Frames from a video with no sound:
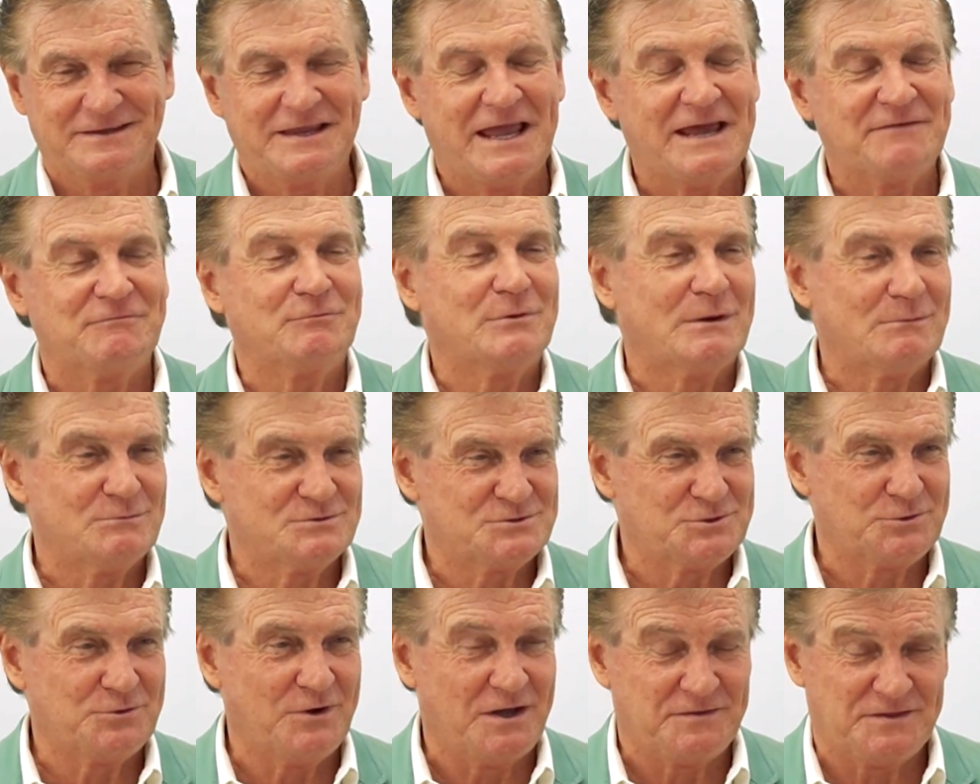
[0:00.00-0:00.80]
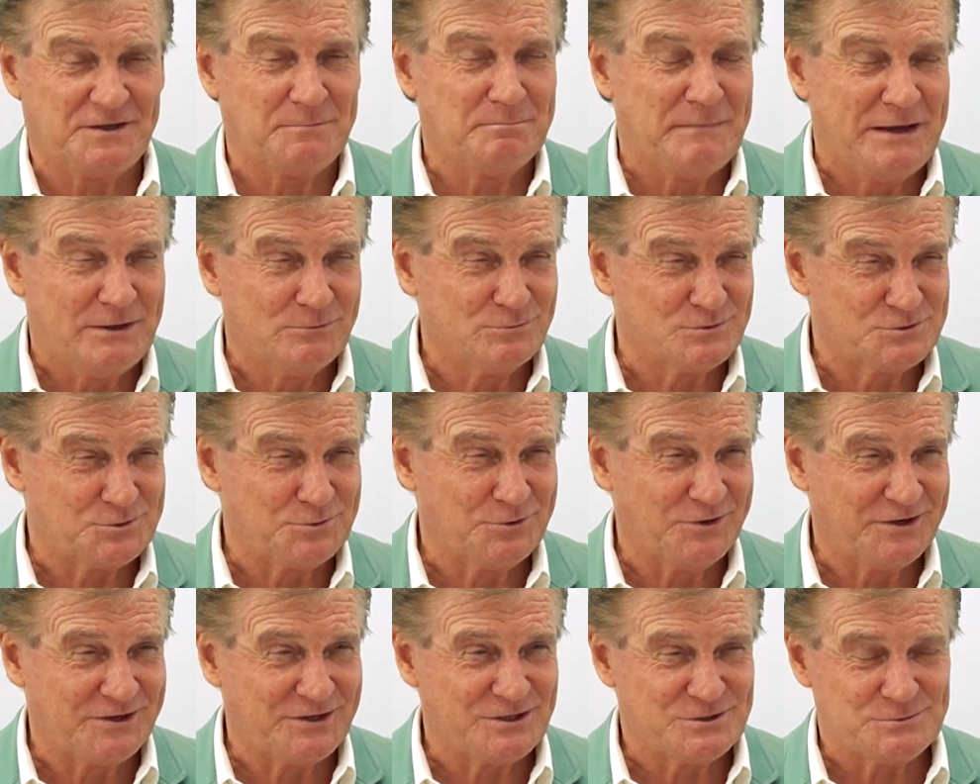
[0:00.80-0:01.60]
everyone was crying. I think Mel was
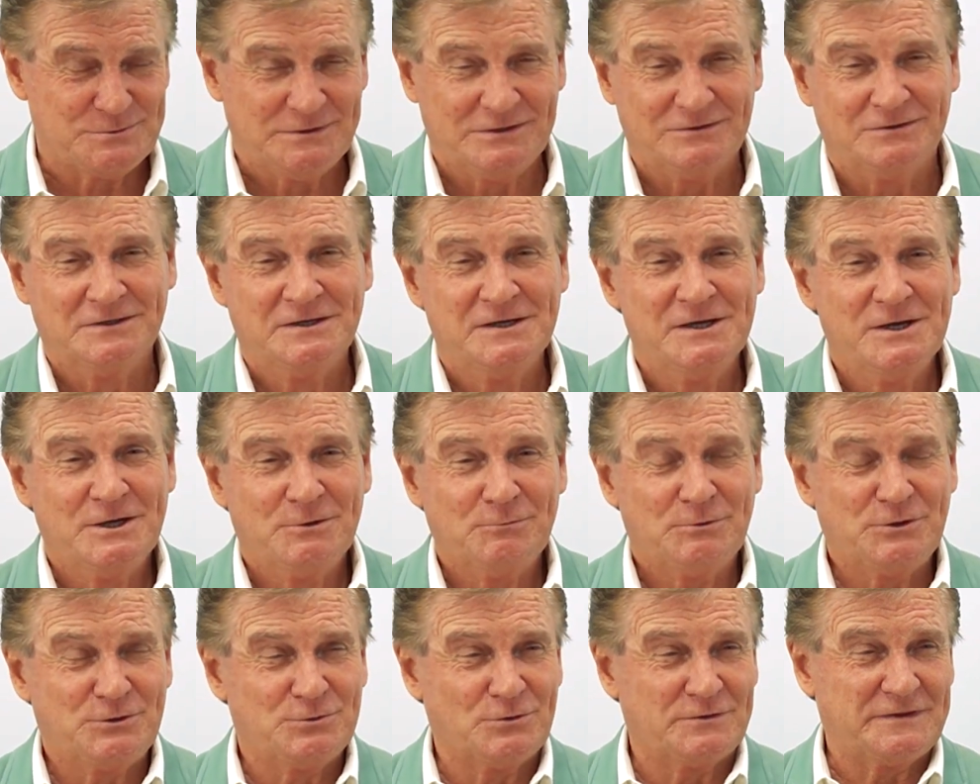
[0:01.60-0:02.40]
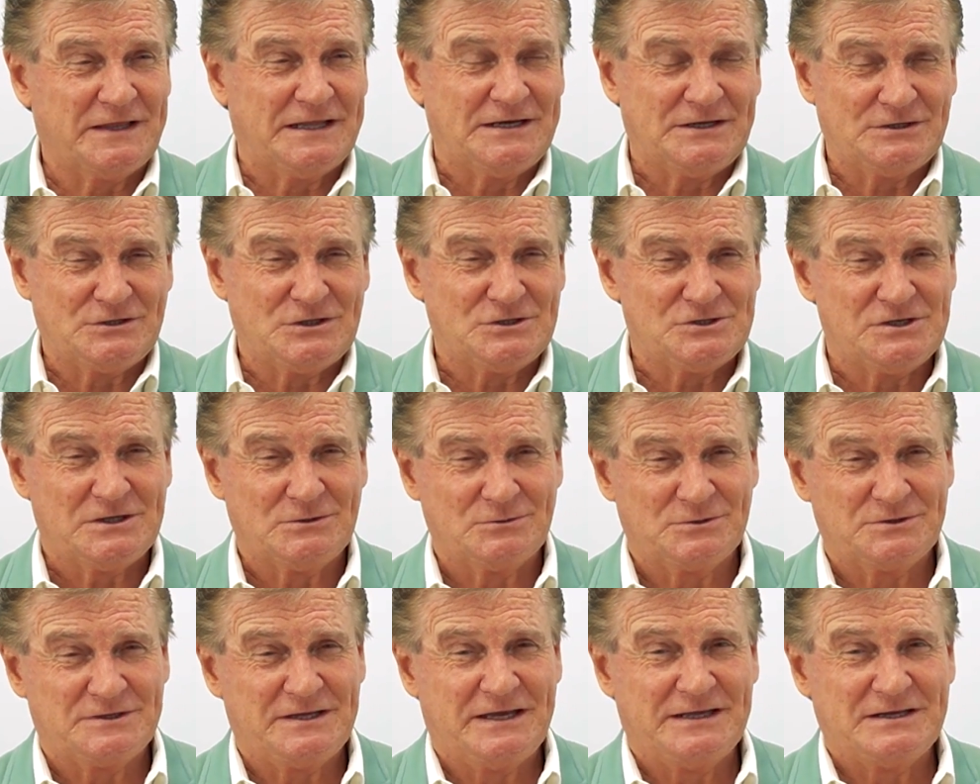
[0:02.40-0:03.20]
crying as well. We took that into
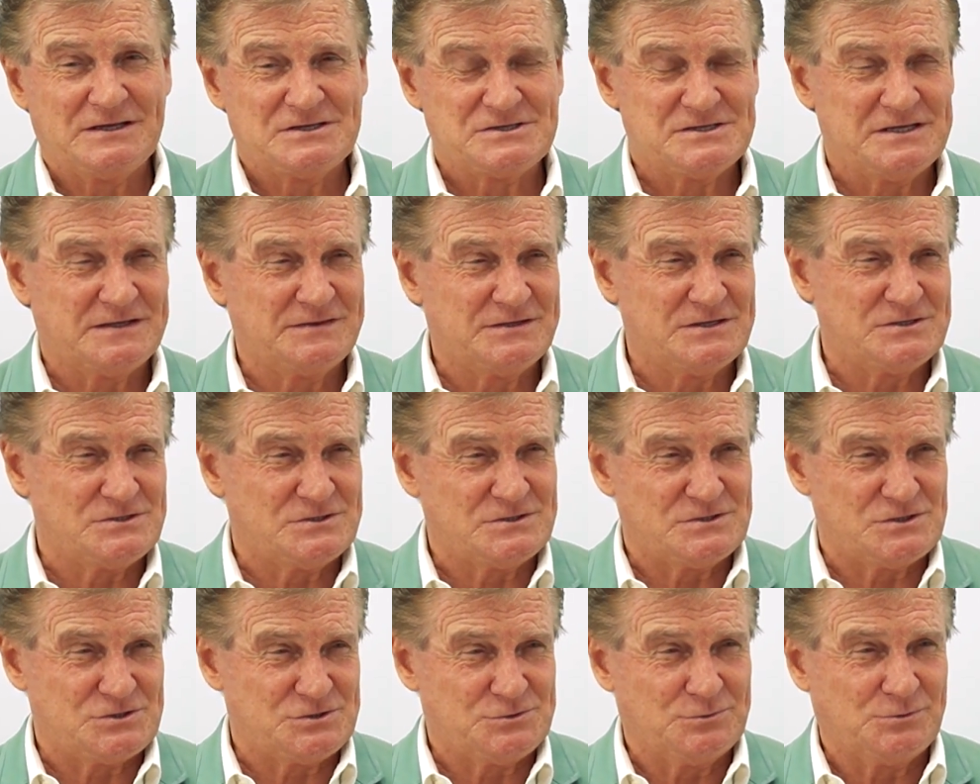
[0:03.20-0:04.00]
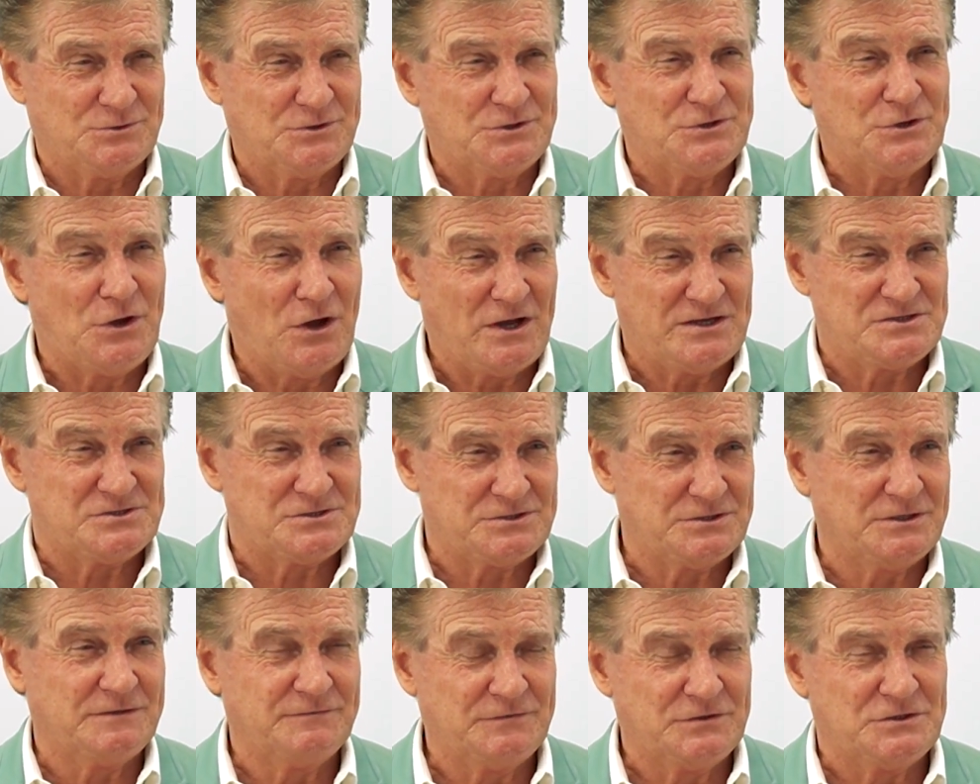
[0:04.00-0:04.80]
Channel 10 and said, this is a sort of
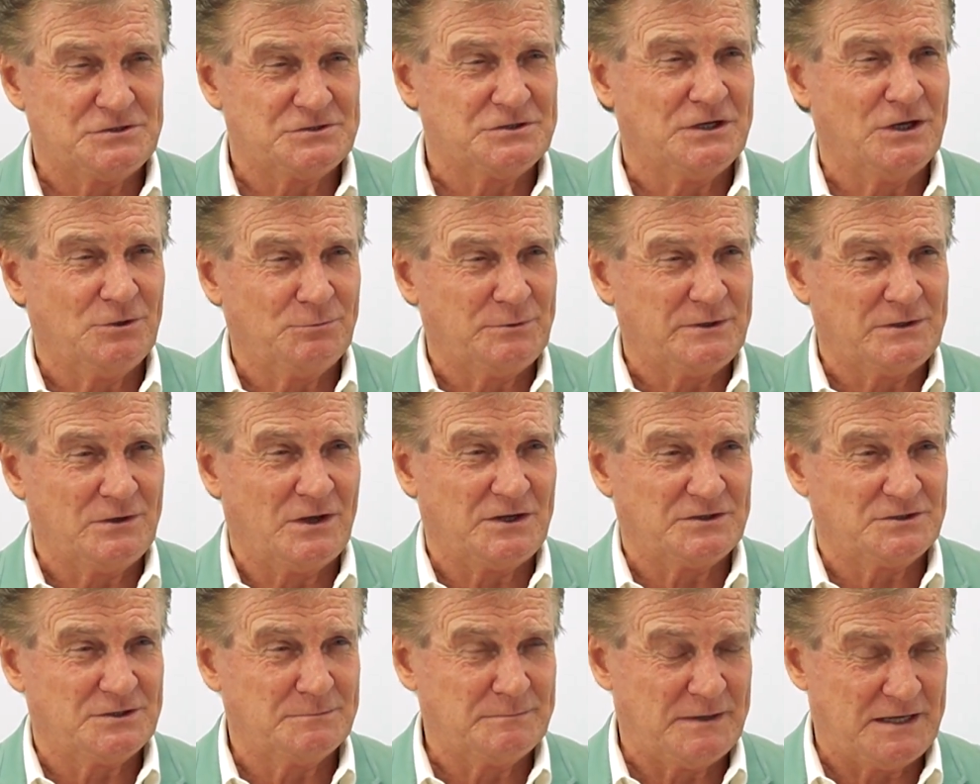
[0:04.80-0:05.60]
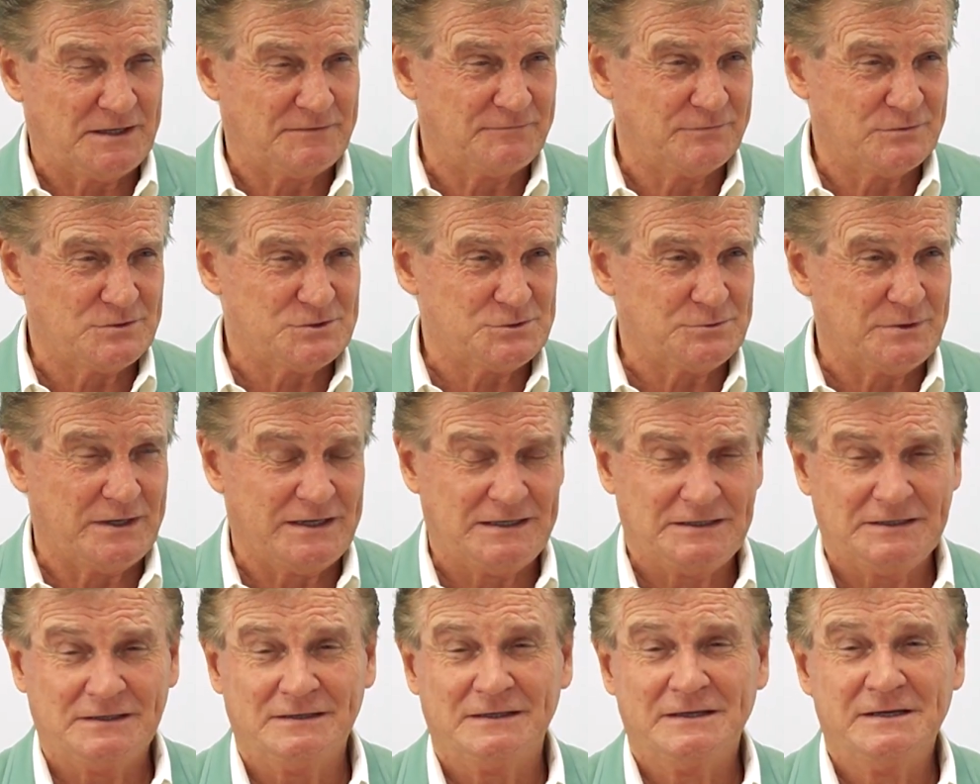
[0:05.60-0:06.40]
nice TV show we'd like to make for
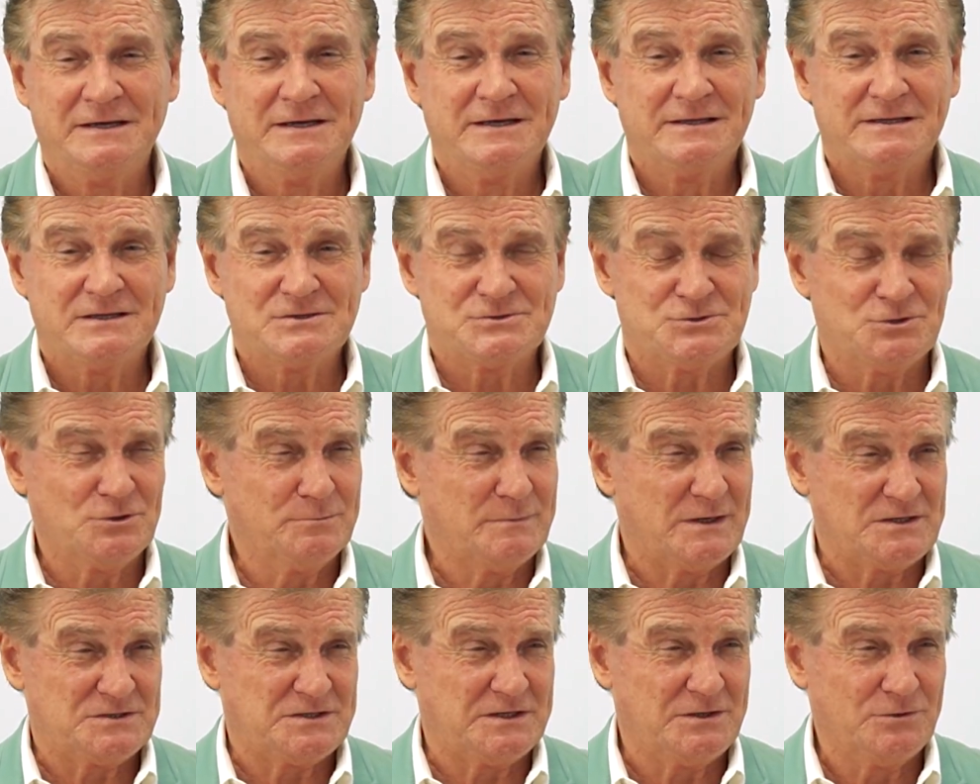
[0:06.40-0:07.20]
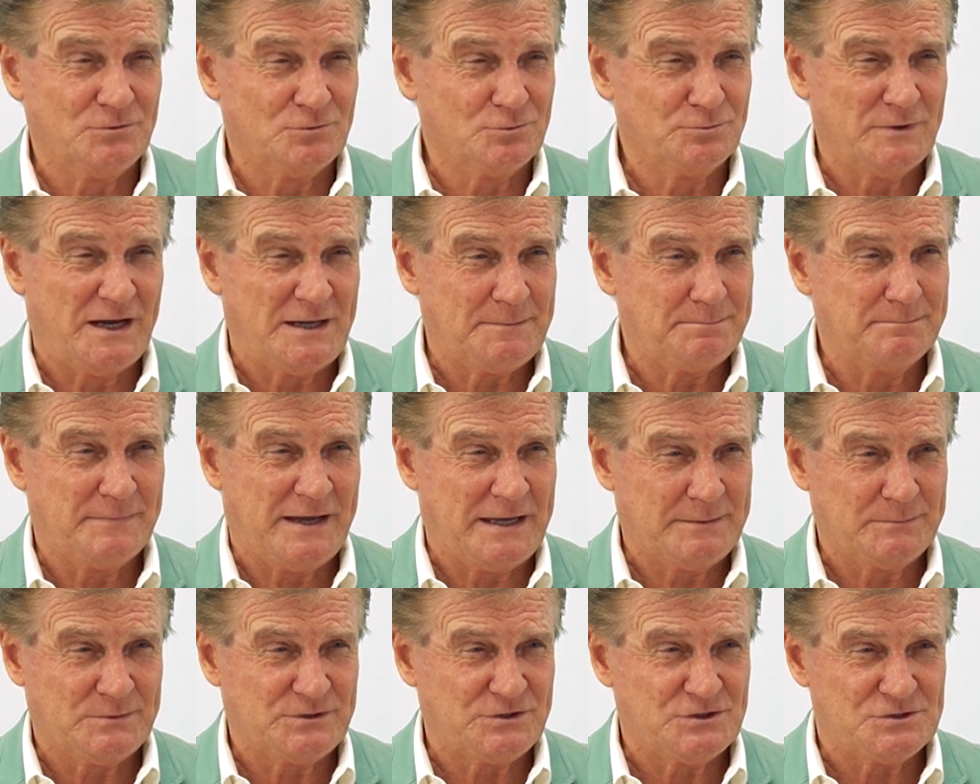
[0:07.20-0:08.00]
Australia. There's too much kill, rape,
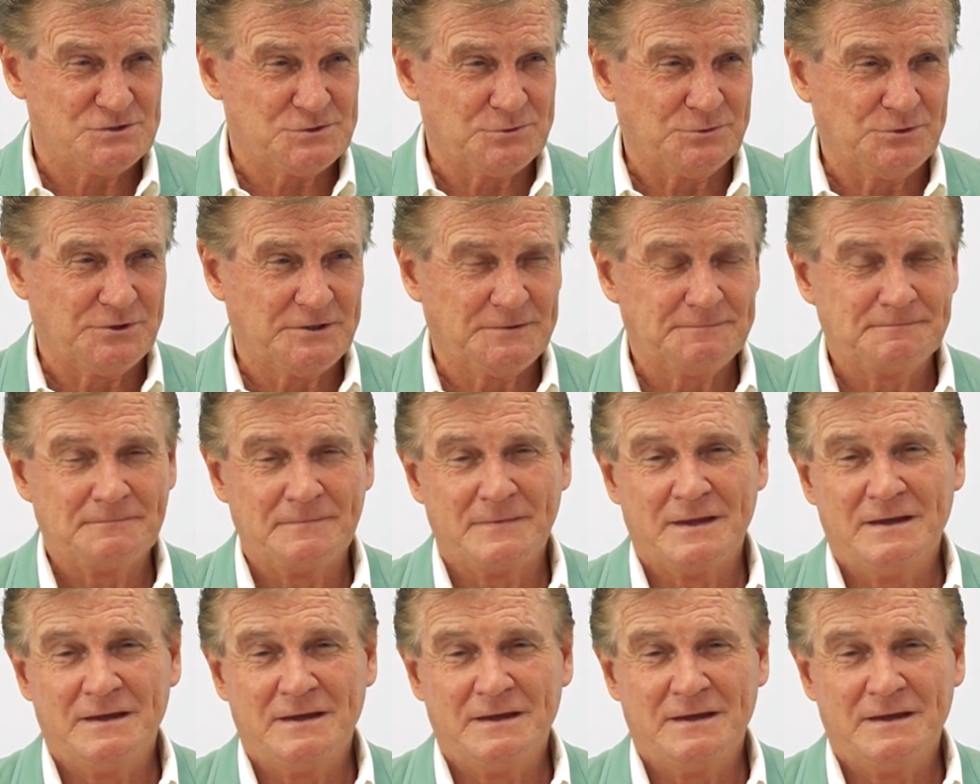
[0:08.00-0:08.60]
name and destroy.